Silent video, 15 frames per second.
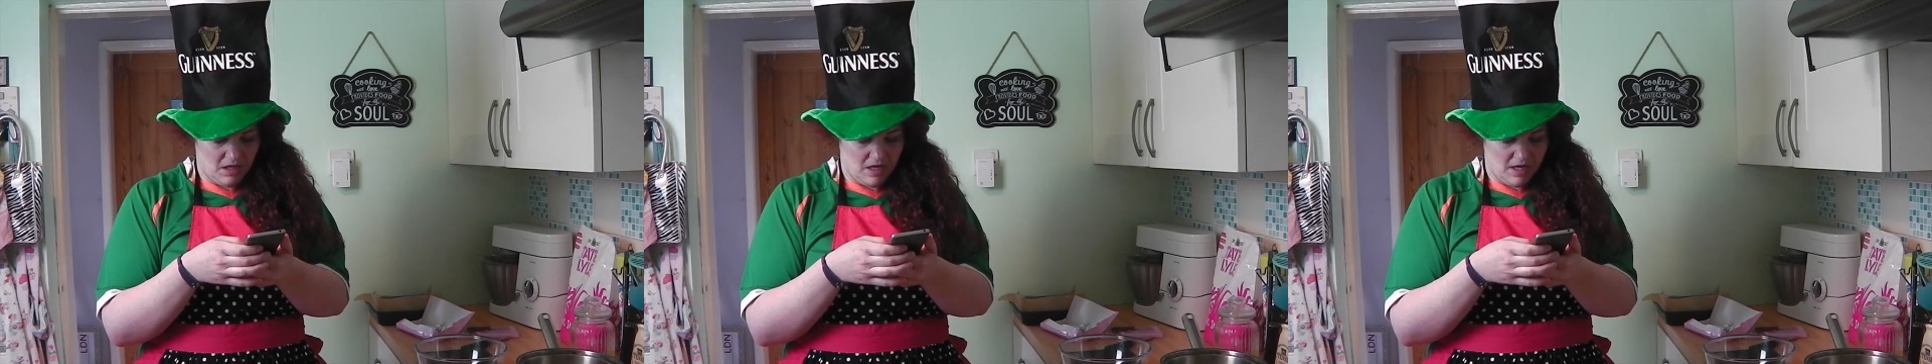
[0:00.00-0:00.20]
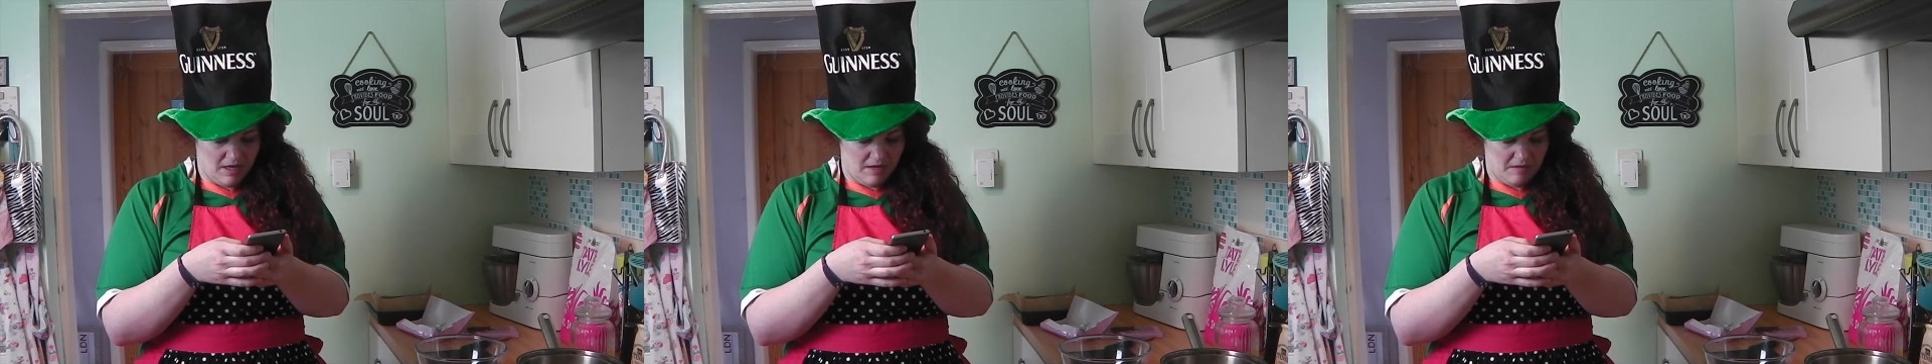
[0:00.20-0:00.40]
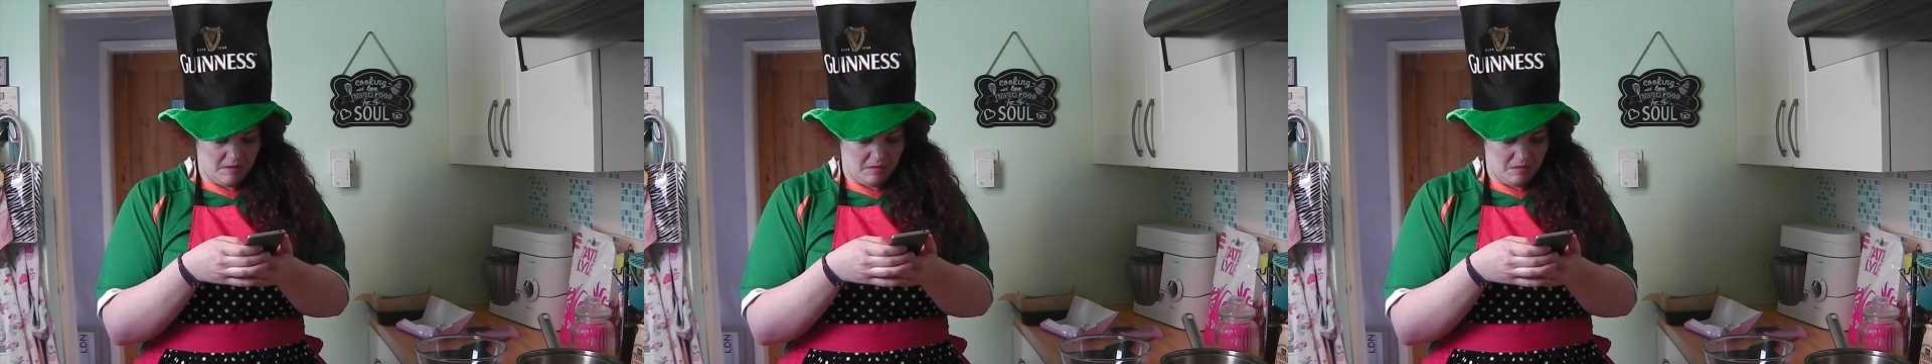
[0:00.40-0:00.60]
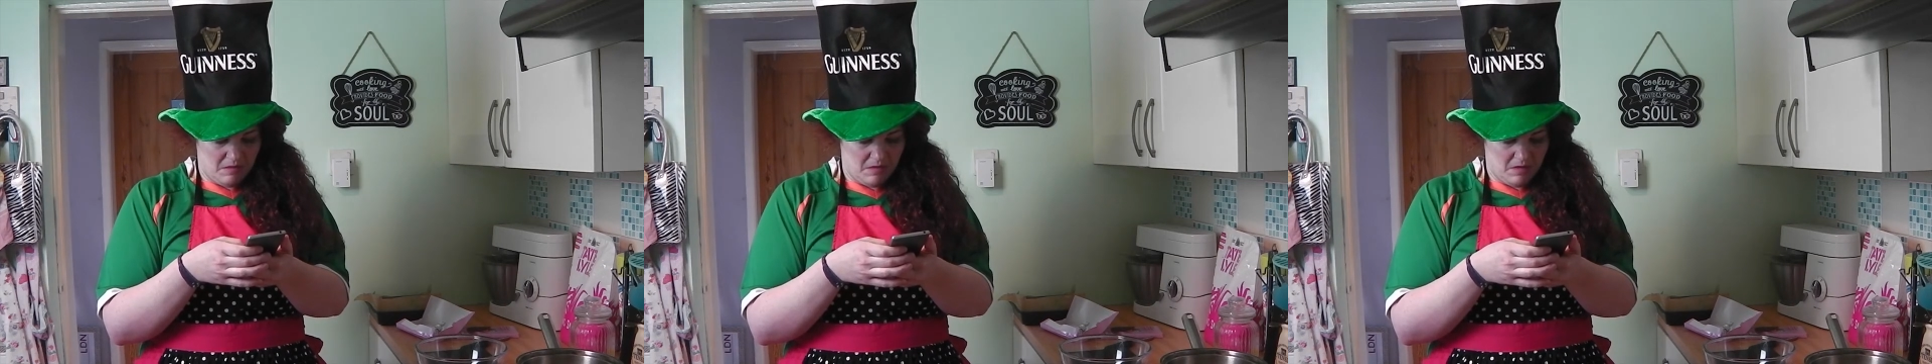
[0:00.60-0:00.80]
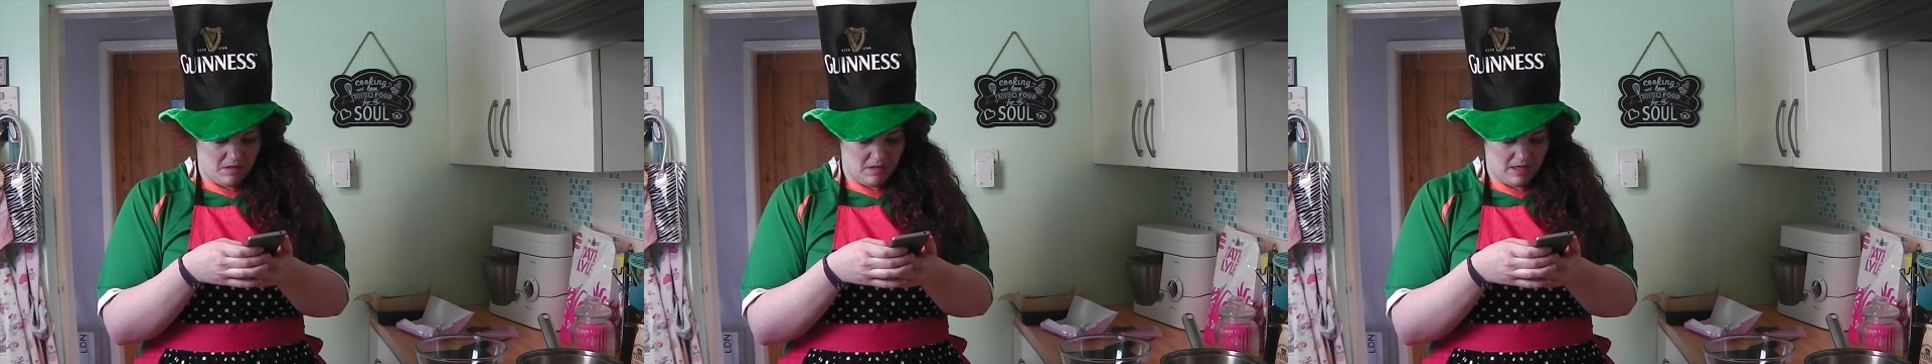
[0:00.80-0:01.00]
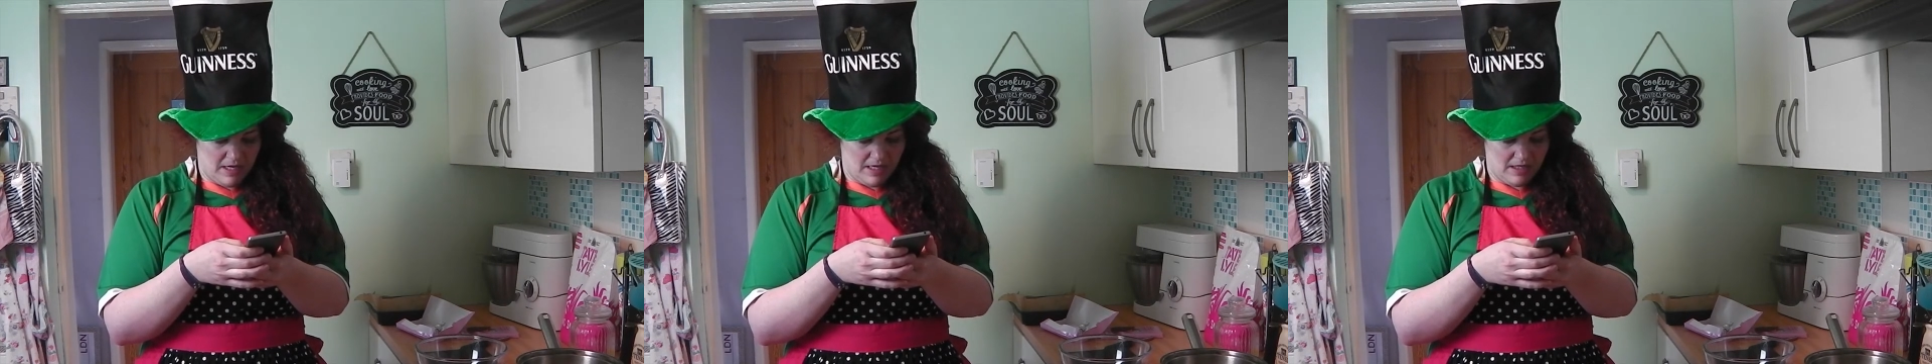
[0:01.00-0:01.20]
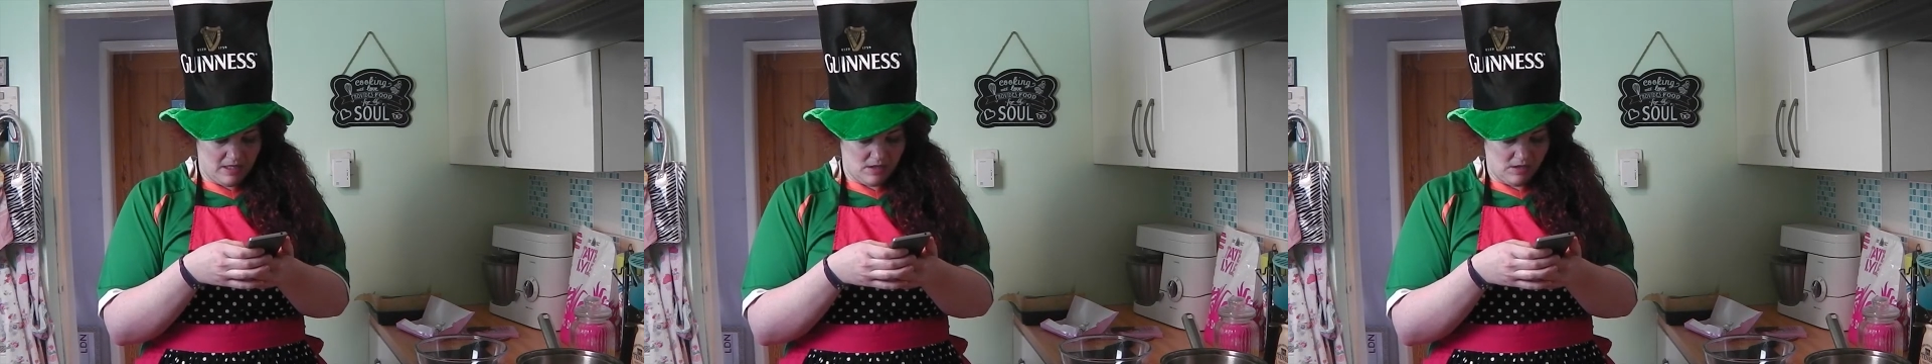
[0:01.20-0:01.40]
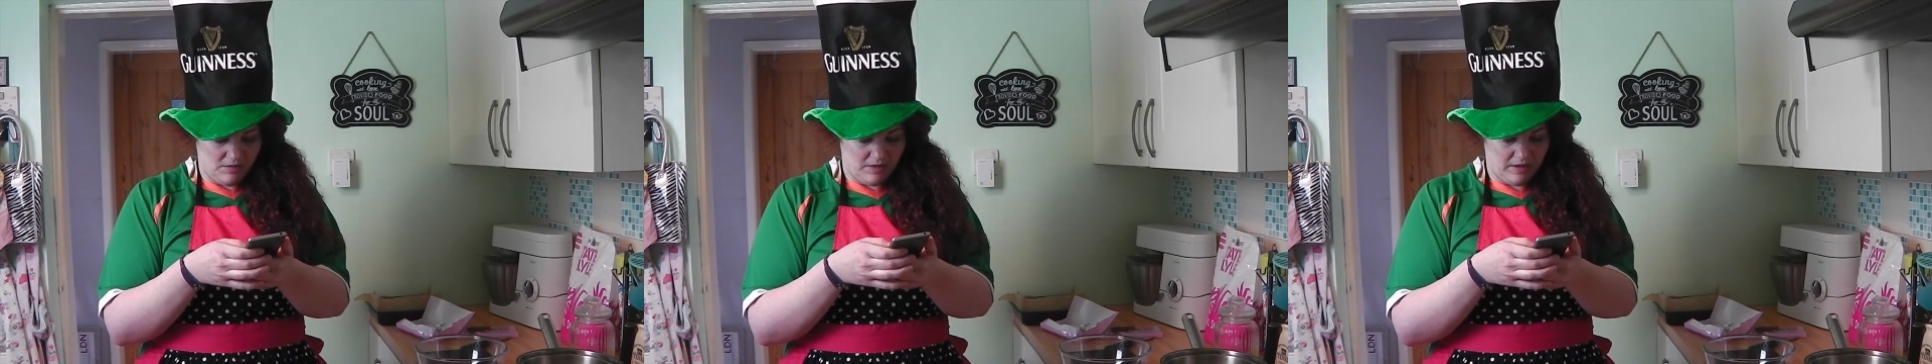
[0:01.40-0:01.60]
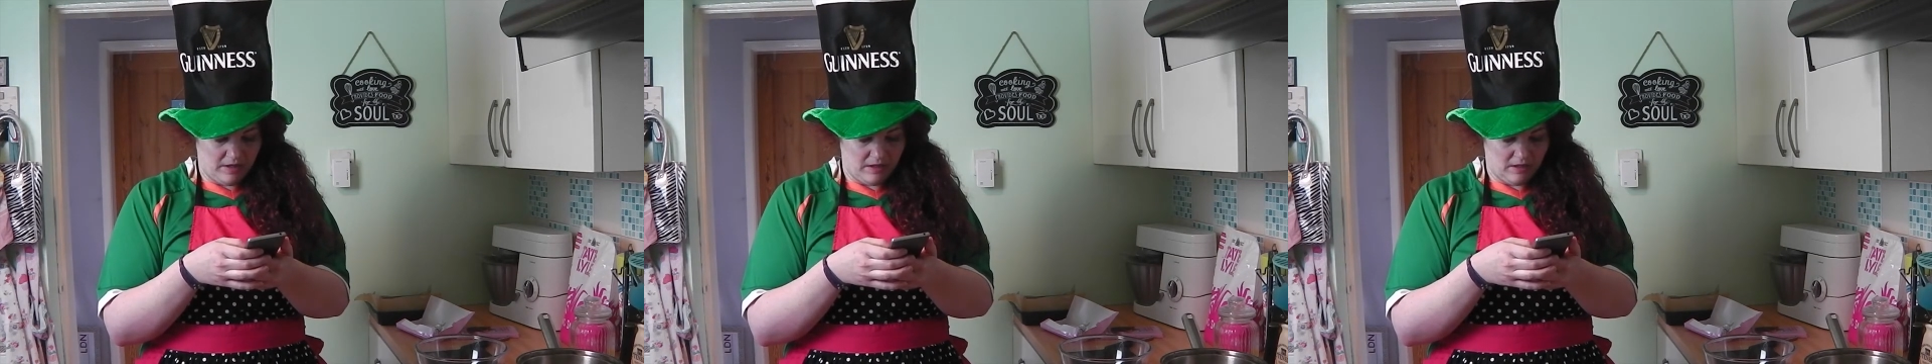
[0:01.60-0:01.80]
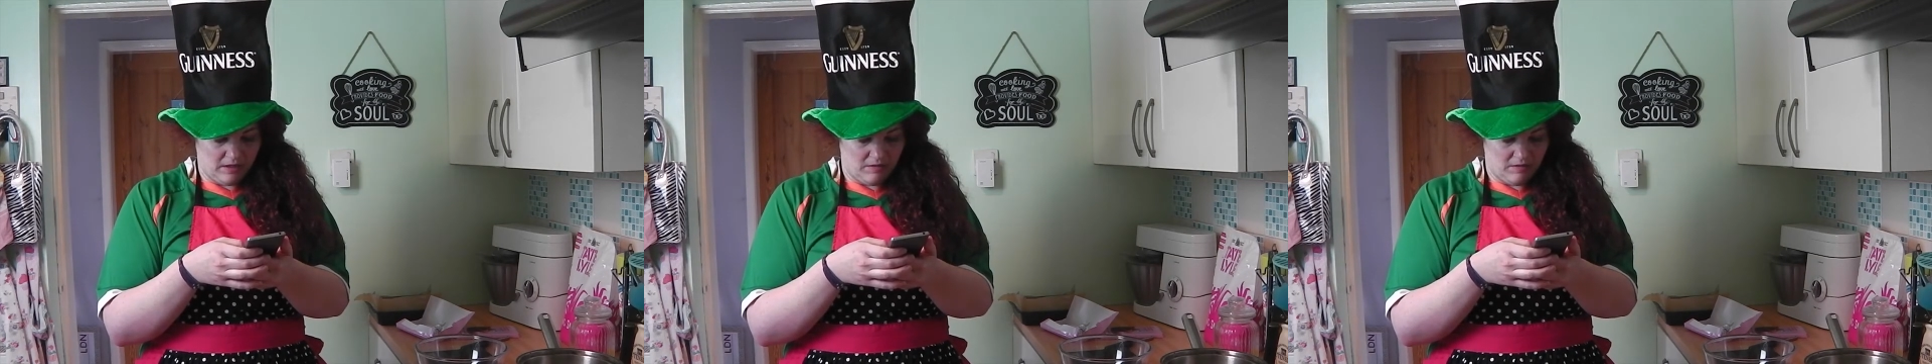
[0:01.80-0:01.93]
that had this lovely